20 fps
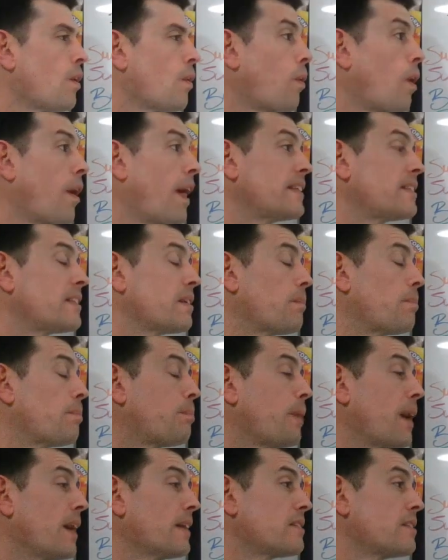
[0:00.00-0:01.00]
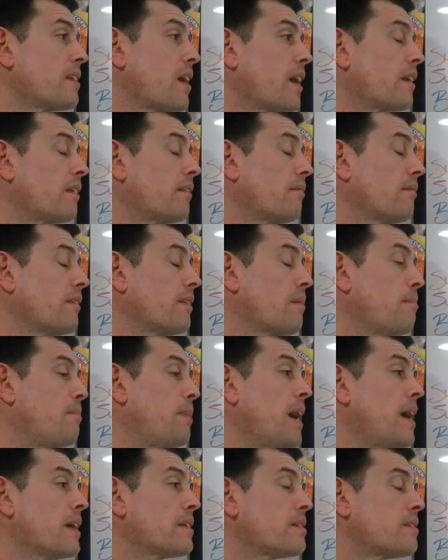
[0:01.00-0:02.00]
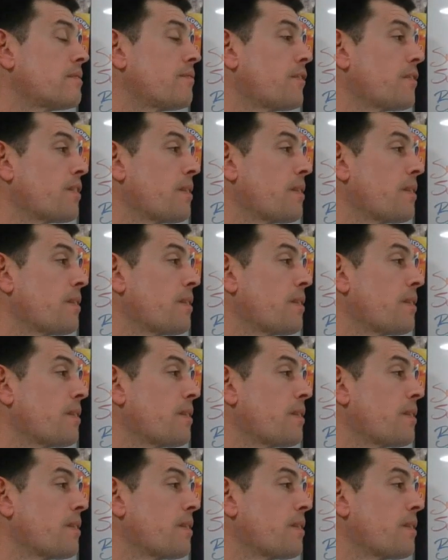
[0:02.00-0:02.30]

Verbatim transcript: Well, that's a that's not the best